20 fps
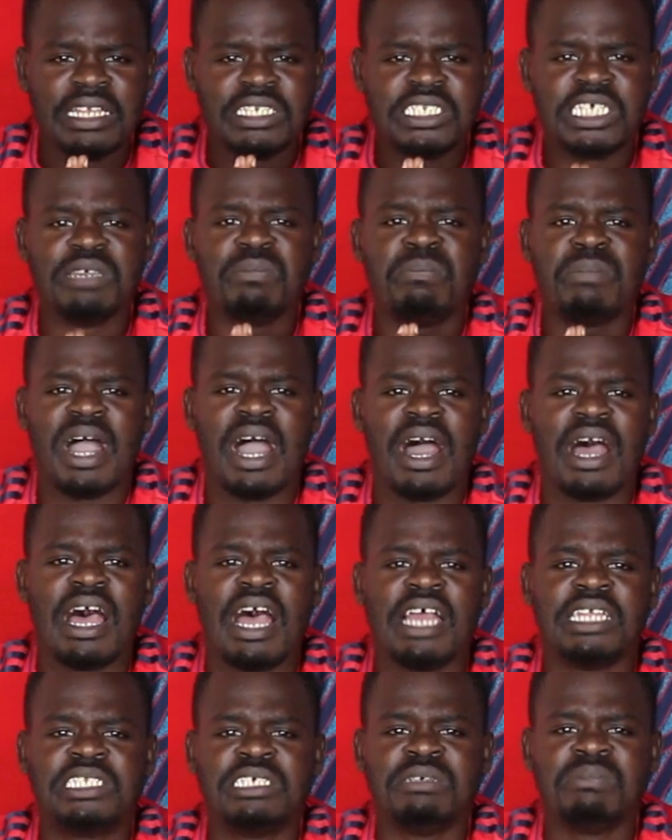Timber.
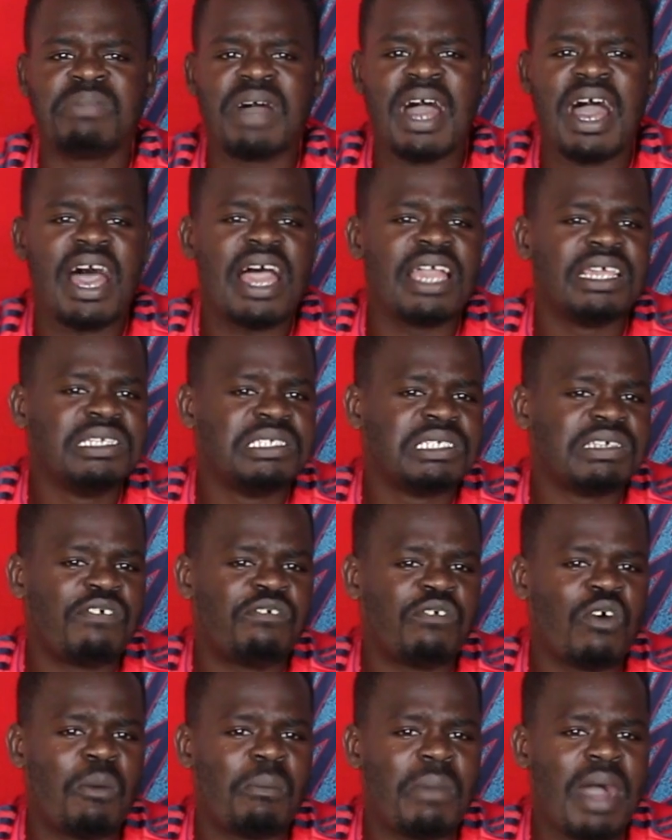Uh, Timber is a
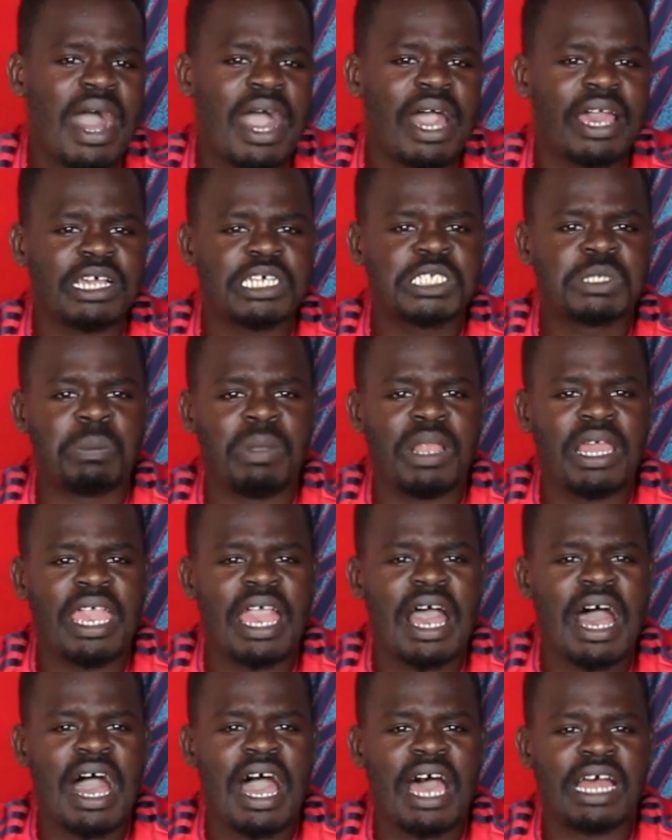former Ajax
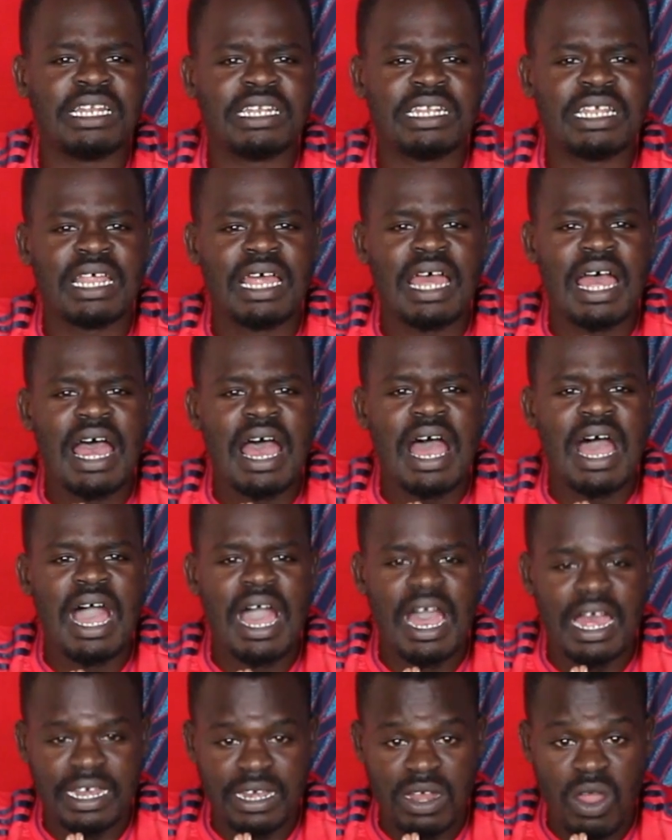player and
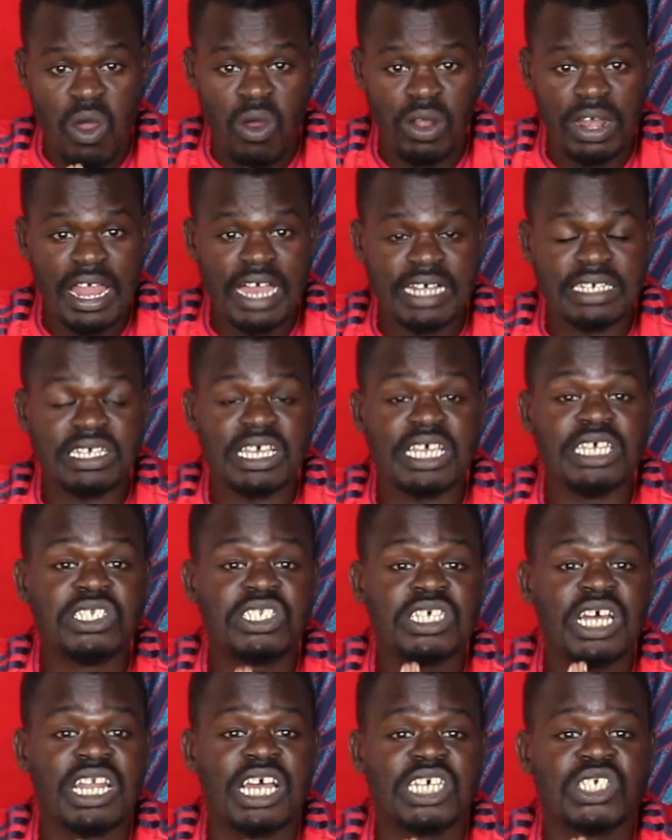an Holland
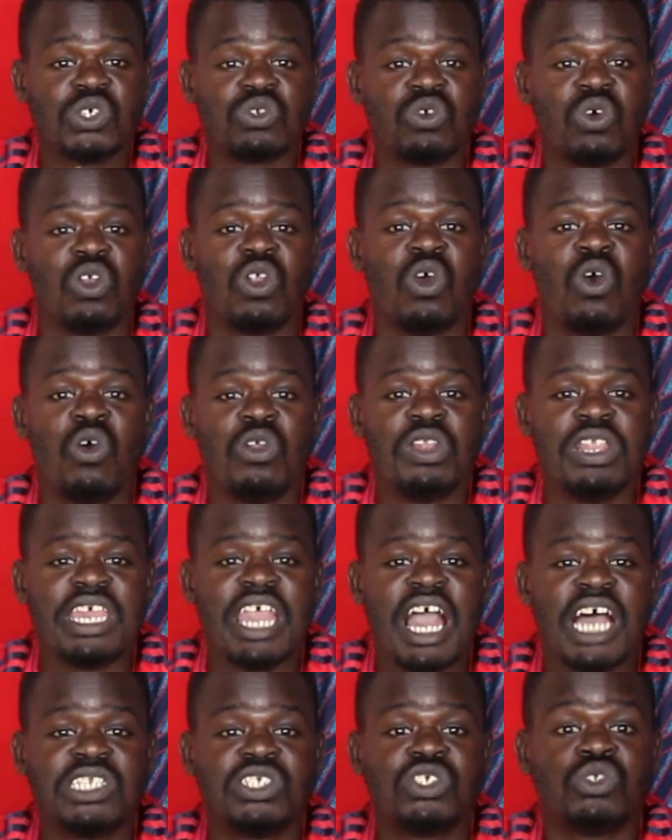international
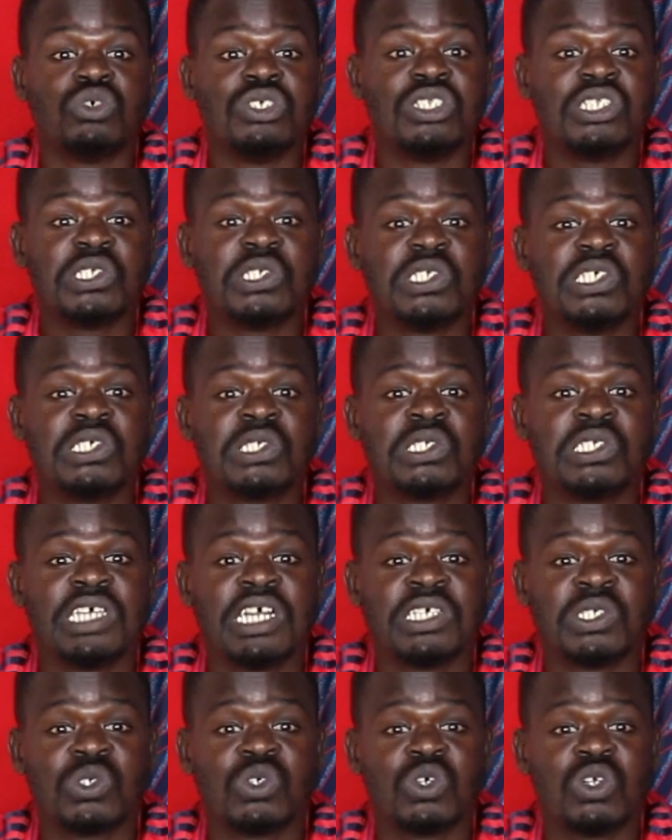only at 26
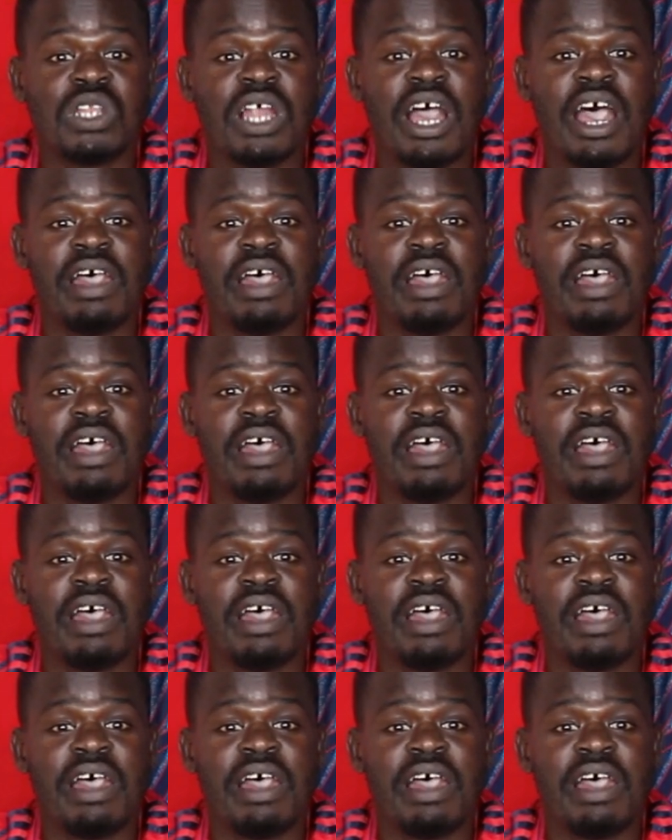years old.